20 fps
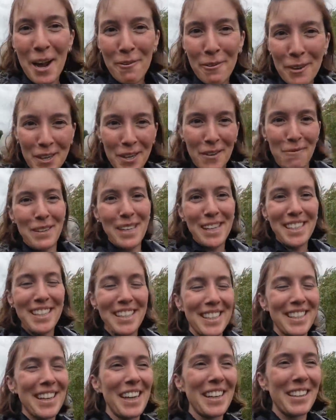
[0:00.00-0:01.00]
we
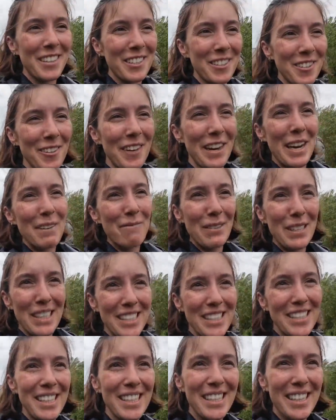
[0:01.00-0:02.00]
completed another trail, but
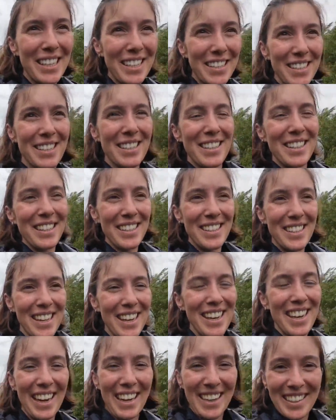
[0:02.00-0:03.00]
still there's
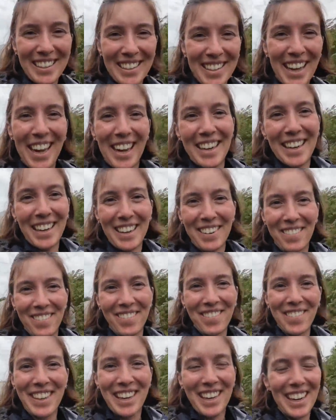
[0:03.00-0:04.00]
this like nagging
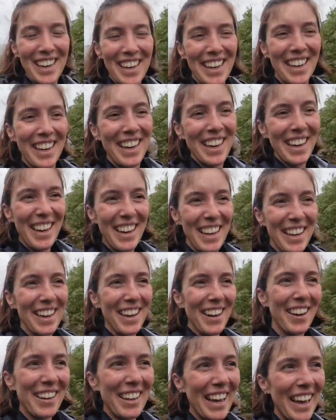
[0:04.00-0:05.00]
feeling,
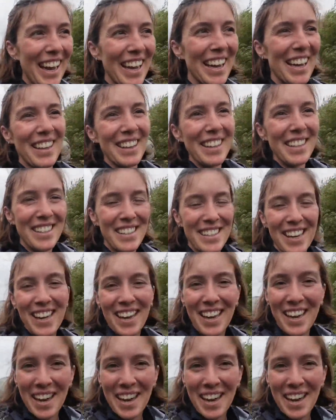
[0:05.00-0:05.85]
okay, this